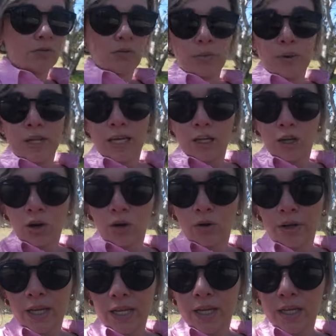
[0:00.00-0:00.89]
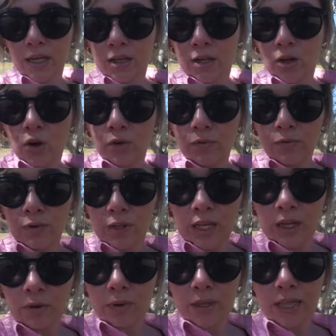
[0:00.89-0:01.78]
for me to go in and
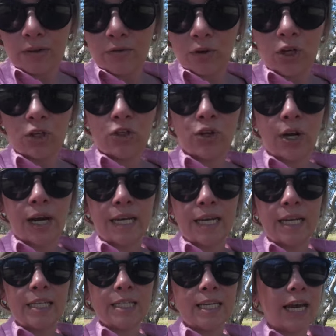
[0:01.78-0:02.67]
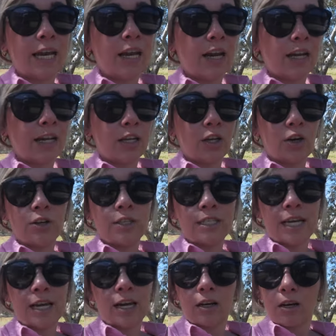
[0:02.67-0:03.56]
hopefully when they've got a training day, I can go
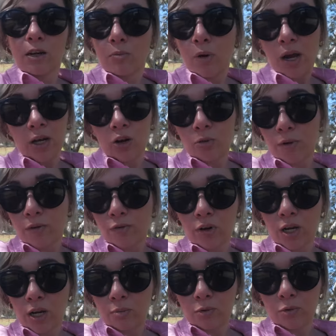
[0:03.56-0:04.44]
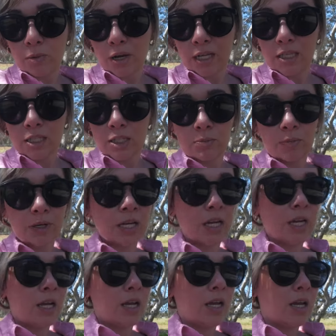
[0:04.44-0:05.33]
down. Might not be for a couple months,
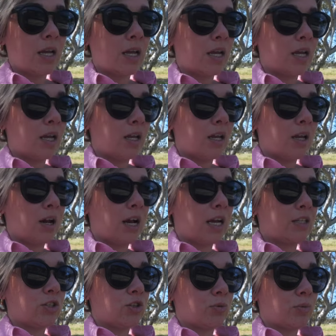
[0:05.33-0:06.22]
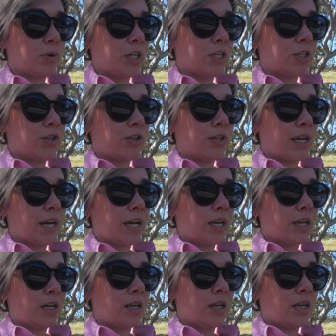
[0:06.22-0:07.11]
but I do want to do
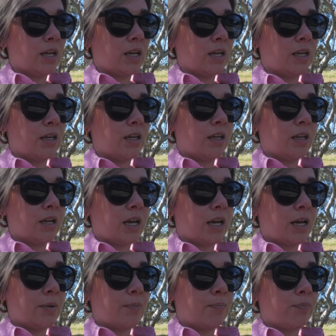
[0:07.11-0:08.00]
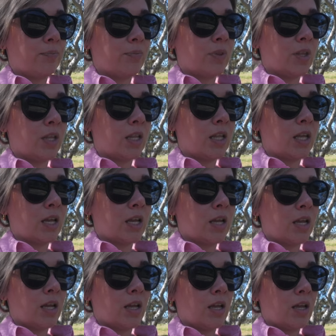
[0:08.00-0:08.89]
that. Um,
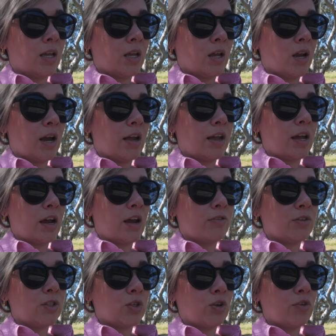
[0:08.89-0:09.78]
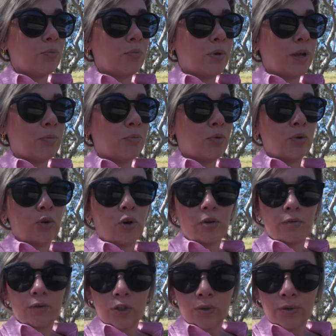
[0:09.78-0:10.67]
I, have sort of been put
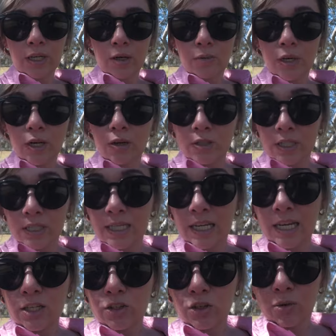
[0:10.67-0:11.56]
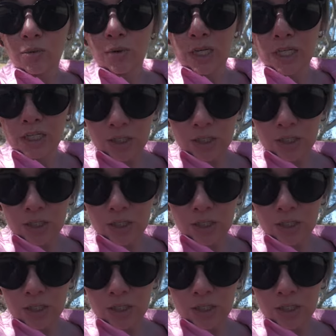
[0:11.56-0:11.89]
off doing it. When I was a teacher, I wanted